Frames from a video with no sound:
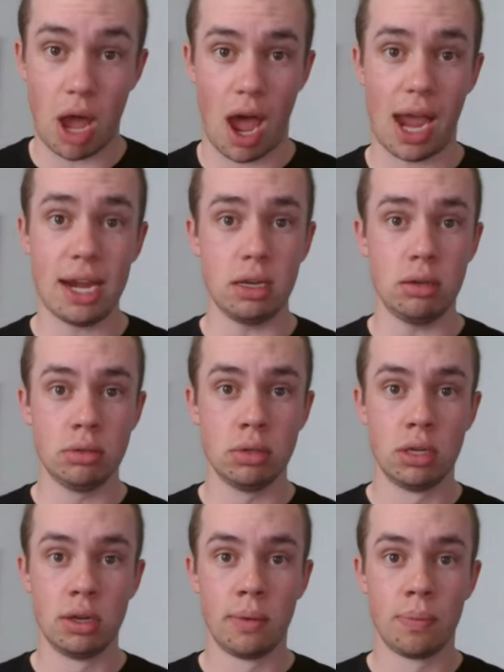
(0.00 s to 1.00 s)
I do.
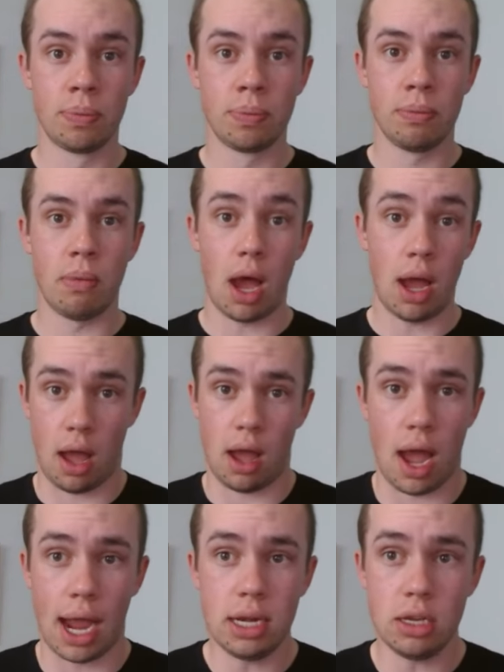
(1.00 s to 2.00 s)
I, I,
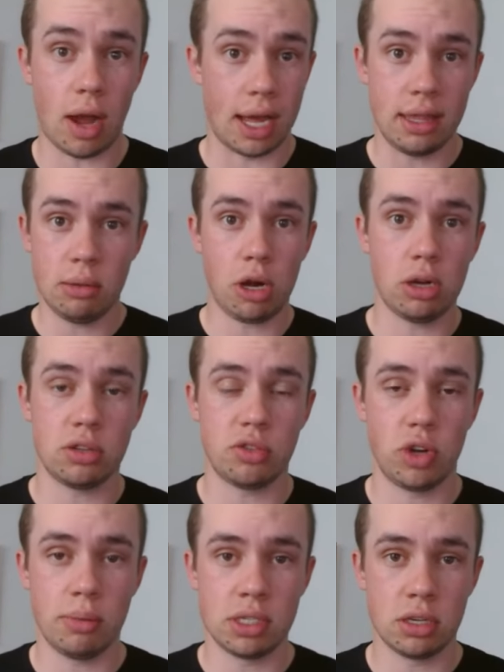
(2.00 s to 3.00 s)
I, do. I think Marcus
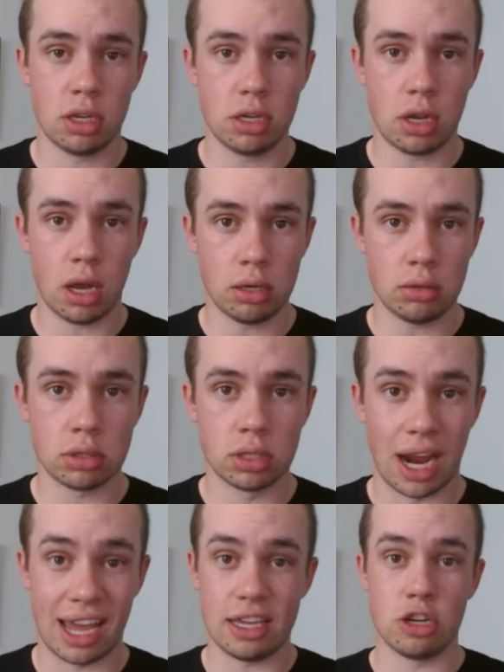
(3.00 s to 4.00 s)
Freeman's a good coach.
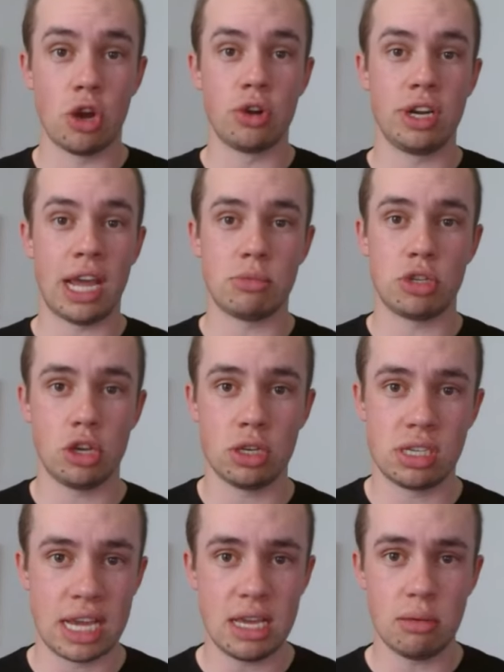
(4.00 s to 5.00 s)
I think Notre Dame's a good
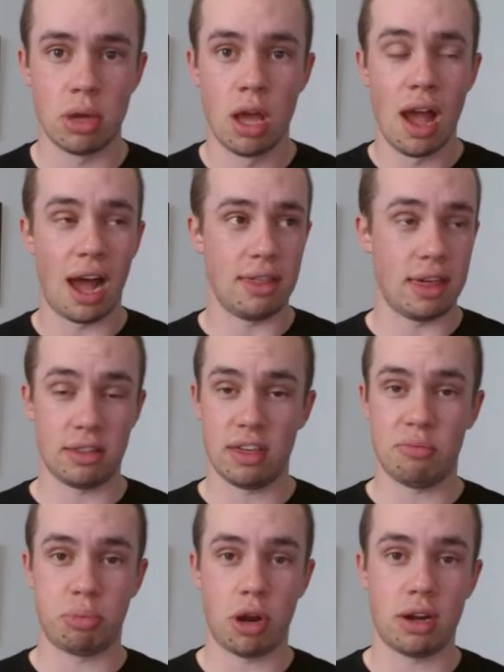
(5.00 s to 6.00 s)
team. I think
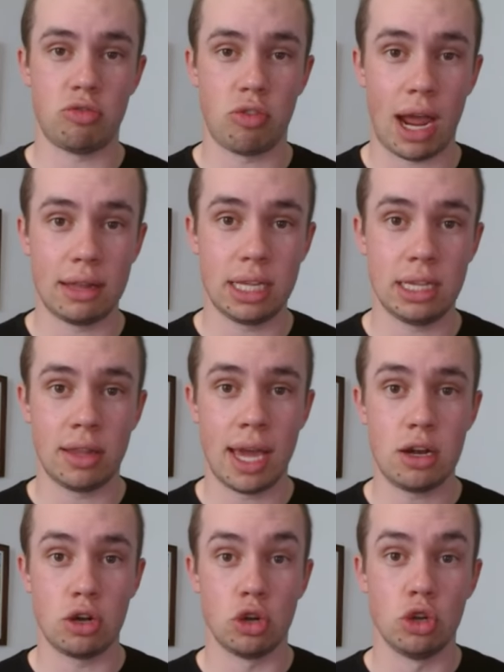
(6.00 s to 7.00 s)
they've brought in Riley
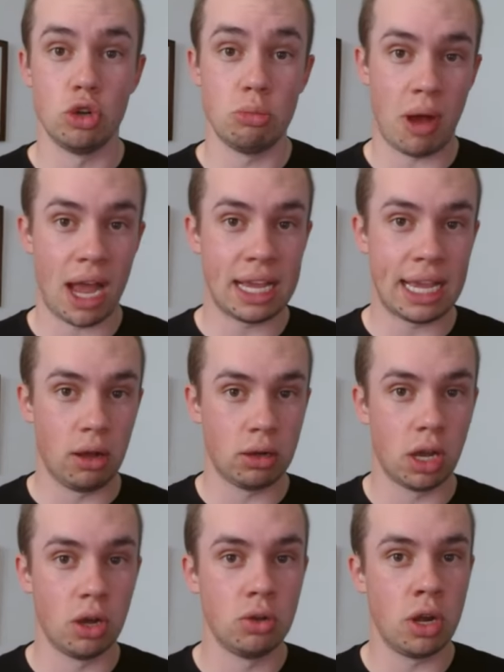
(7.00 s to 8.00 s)
Leonard, who Mike
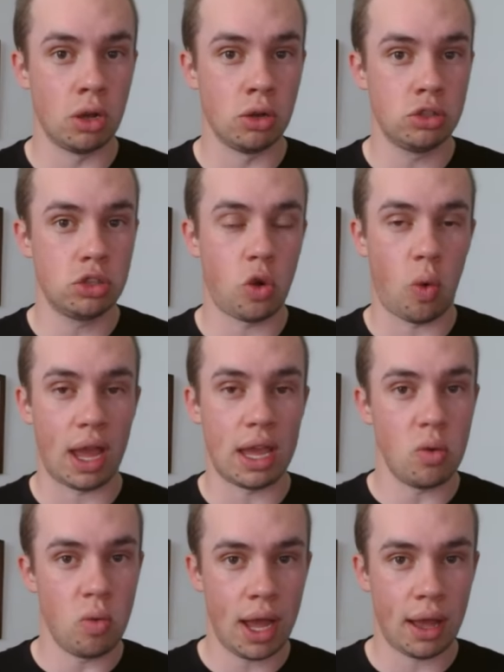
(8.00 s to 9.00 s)
Elko knows
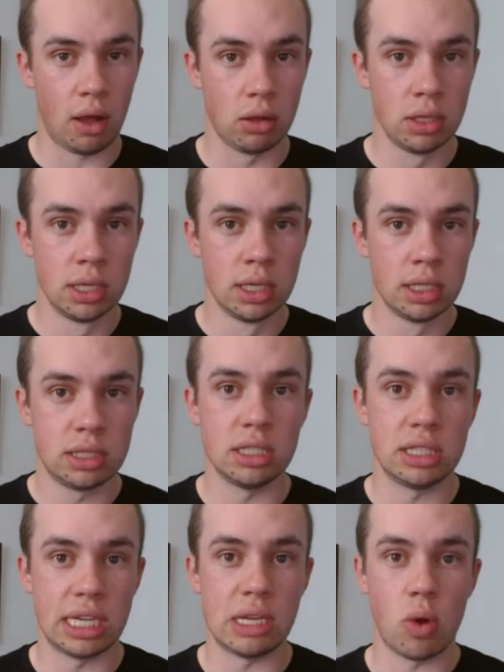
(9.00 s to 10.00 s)
quite well
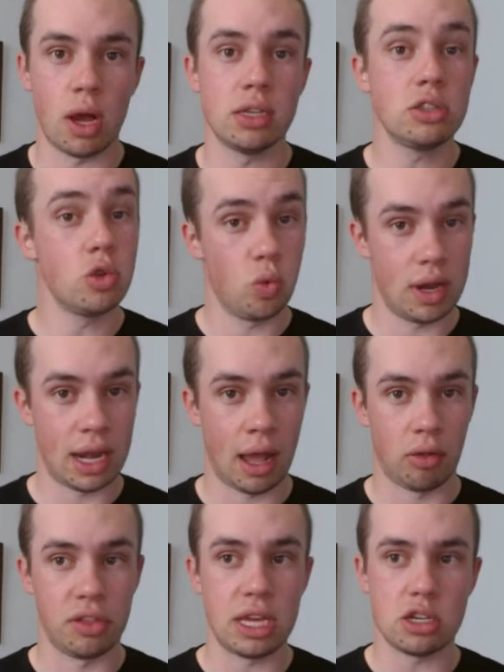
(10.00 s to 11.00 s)
since he was, when
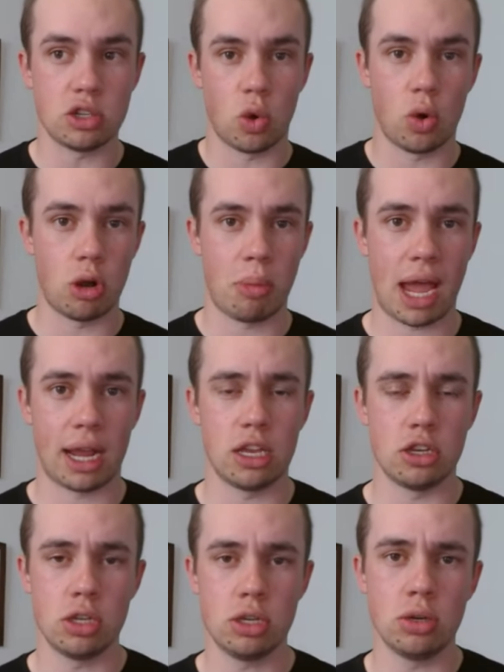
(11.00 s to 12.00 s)
healthy, his quarterback
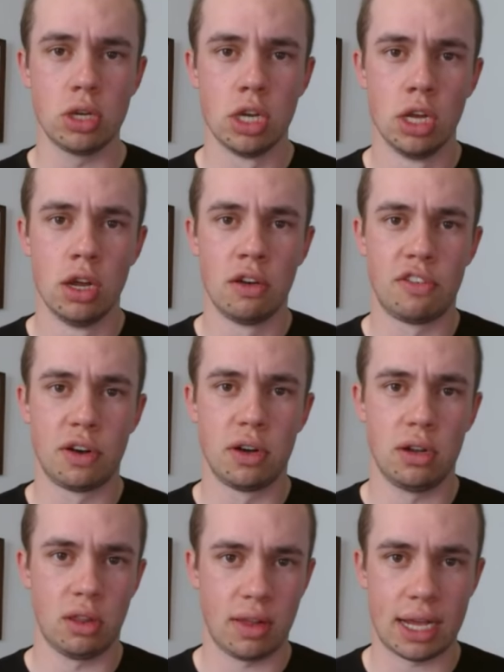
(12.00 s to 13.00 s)
at Duke
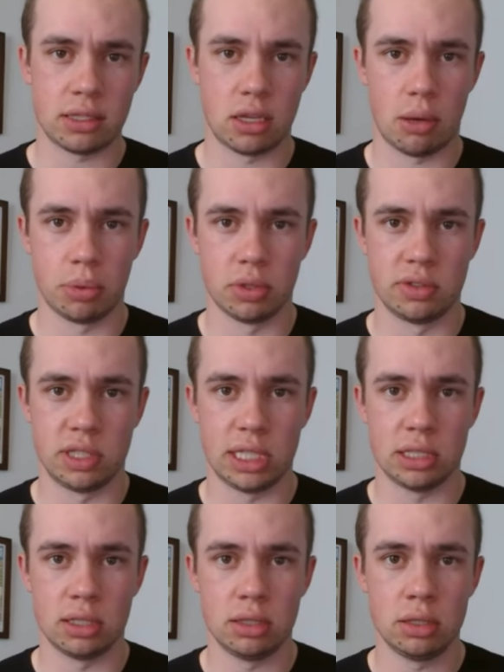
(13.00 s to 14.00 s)
for the last couple of
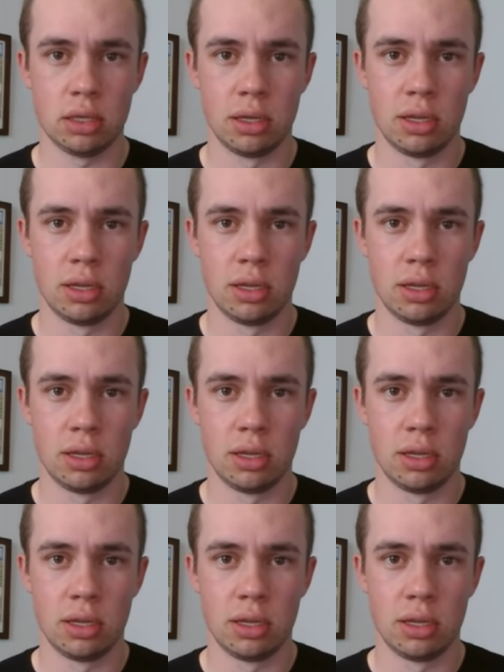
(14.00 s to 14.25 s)
seasons.